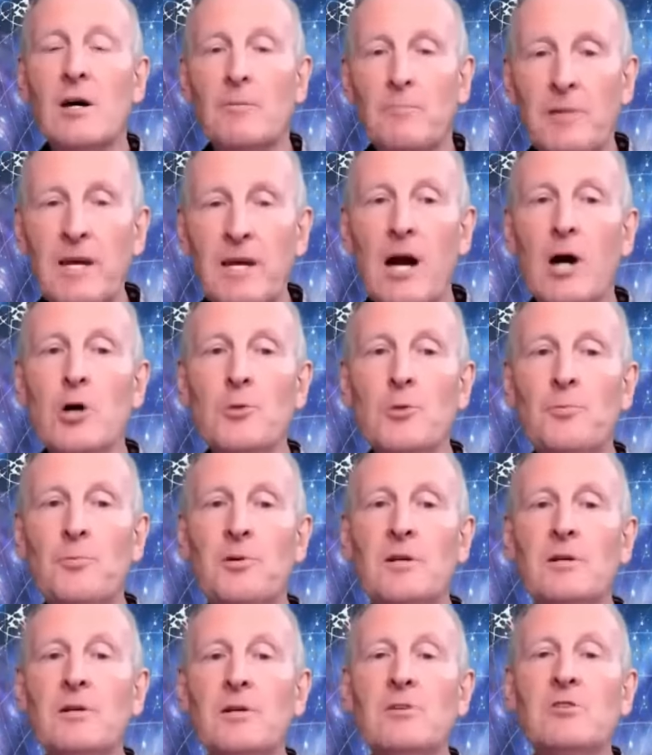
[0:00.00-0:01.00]
Be
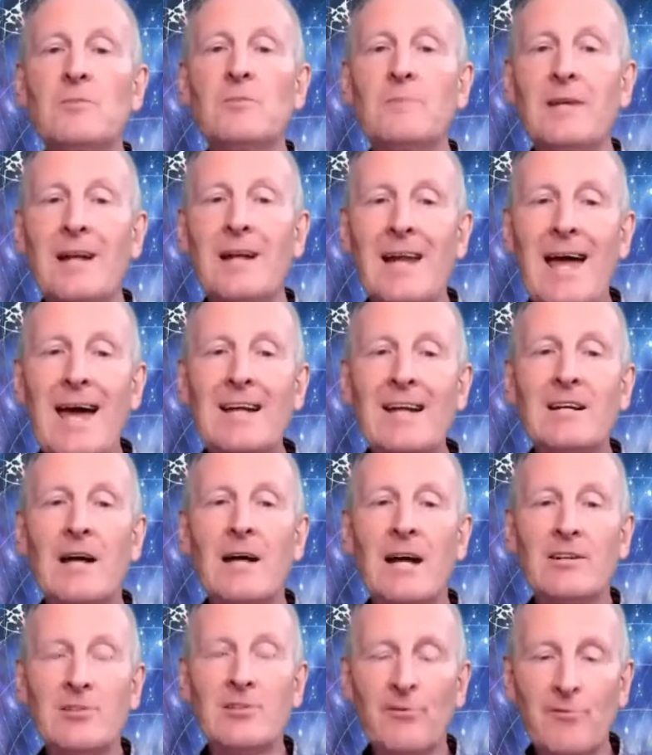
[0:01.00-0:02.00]
open to be led
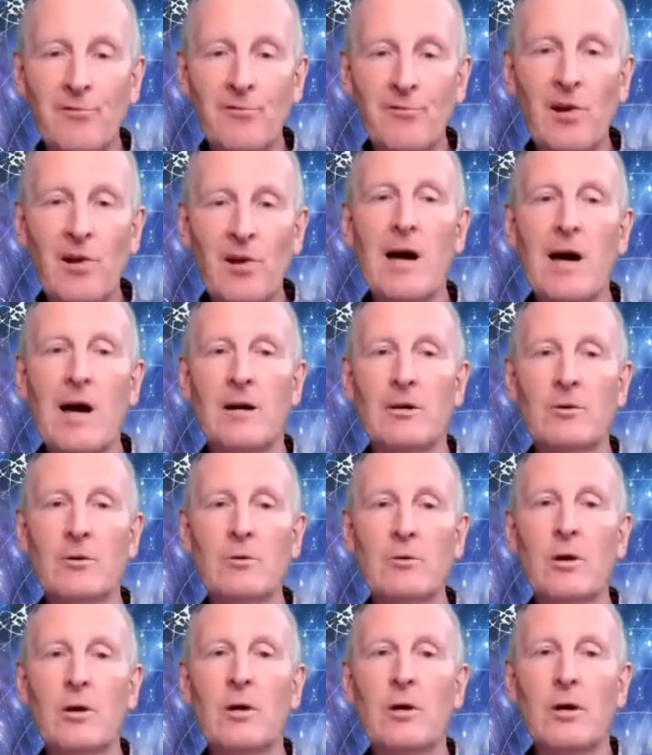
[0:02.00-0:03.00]
and to
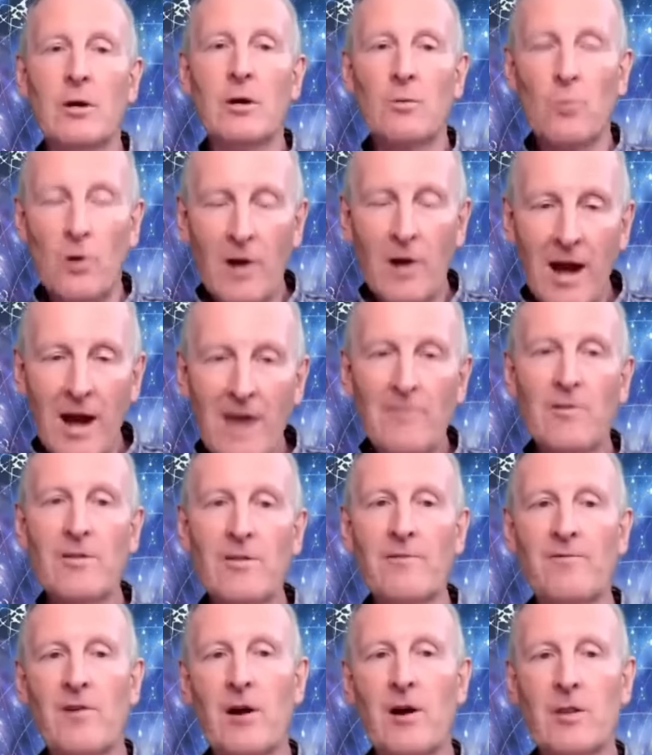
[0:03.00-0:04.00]
flow wherever the
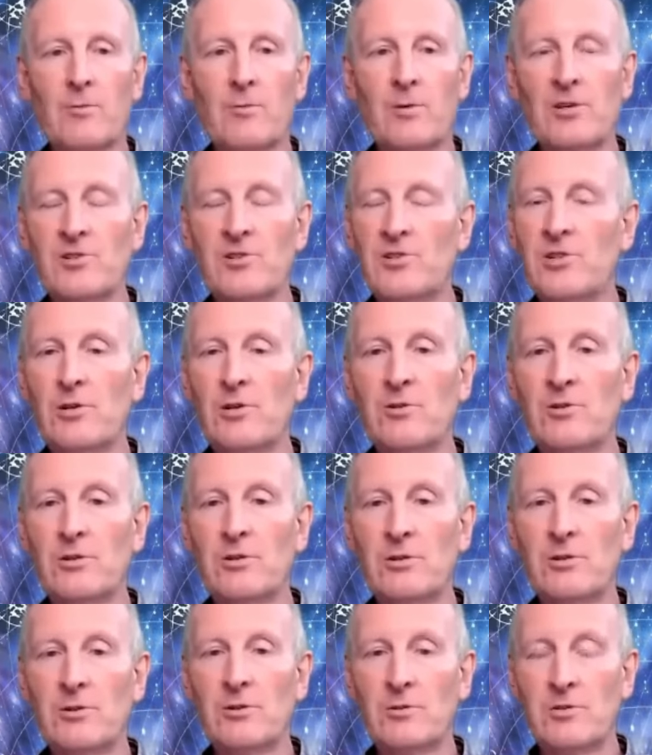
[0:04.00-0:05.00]
Father wants you
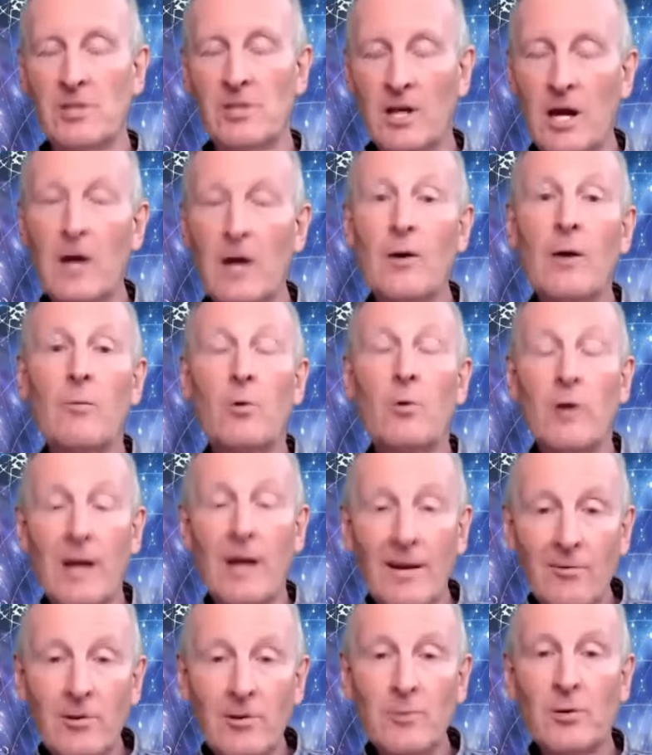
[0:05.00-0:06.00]
to, to go and
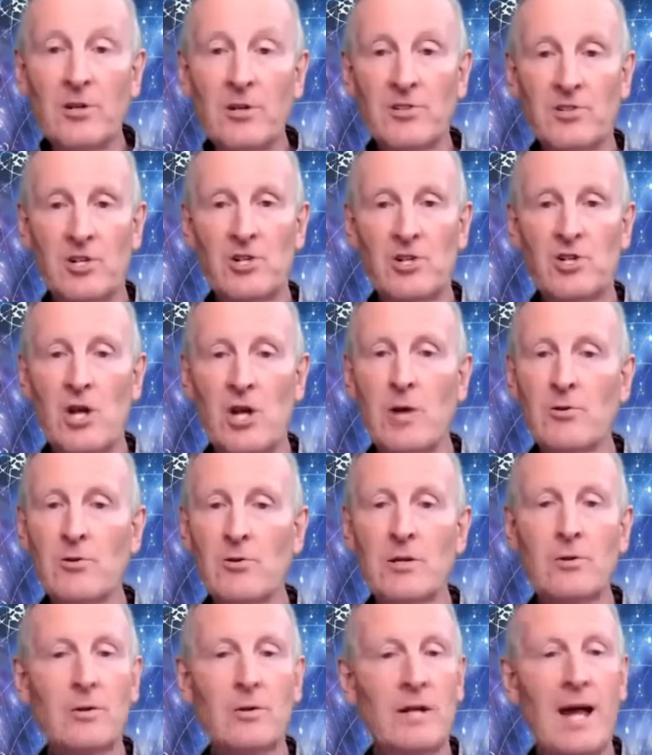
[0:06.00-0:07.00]
whatever He wants to show
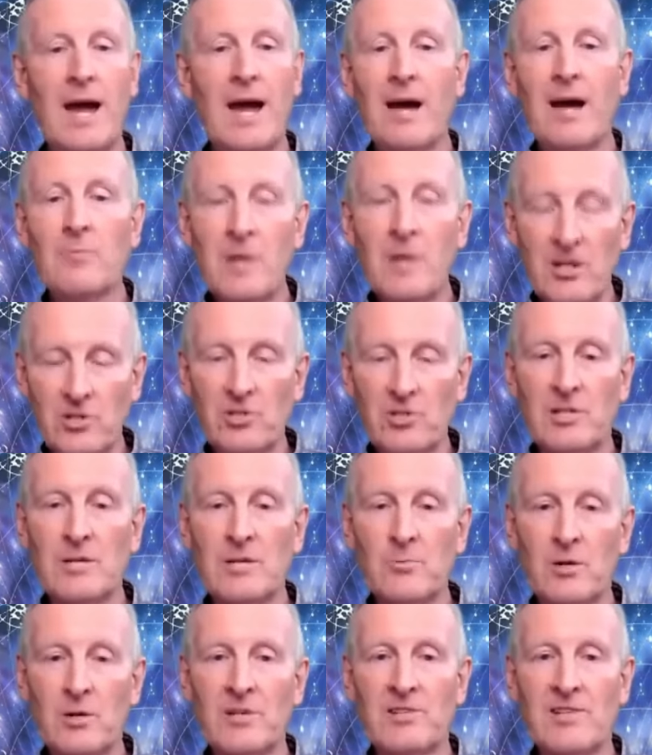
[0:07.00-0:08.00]
you and how much He
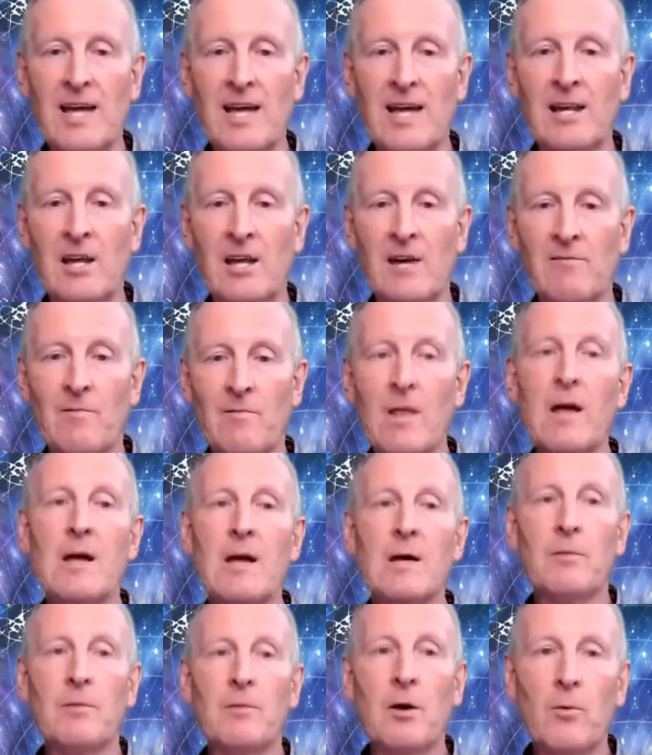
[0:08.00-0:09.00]
wants that love.
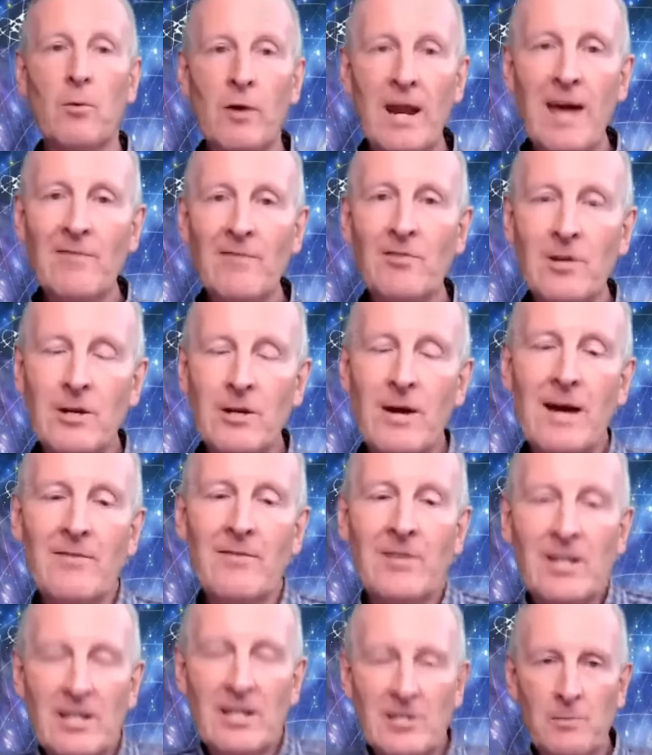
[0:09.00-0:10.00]
But whenever you have
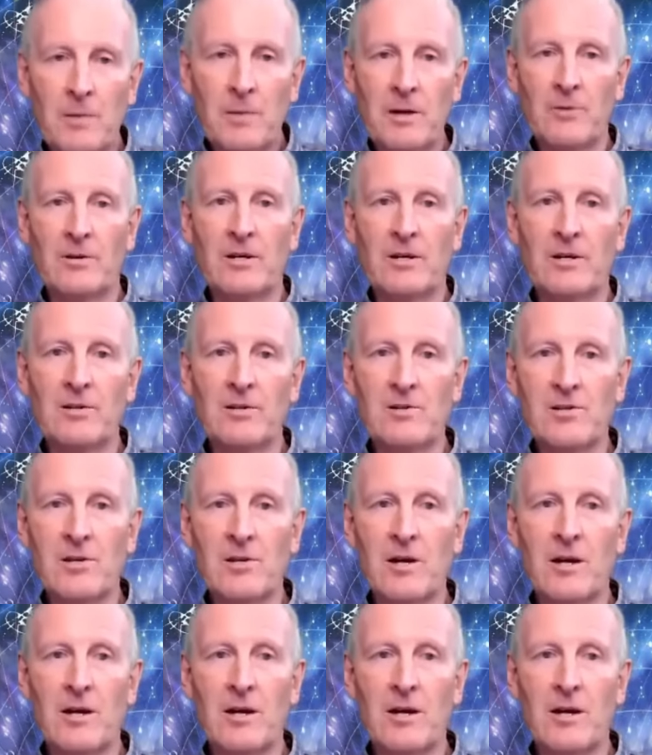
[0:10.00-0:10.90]
an experience,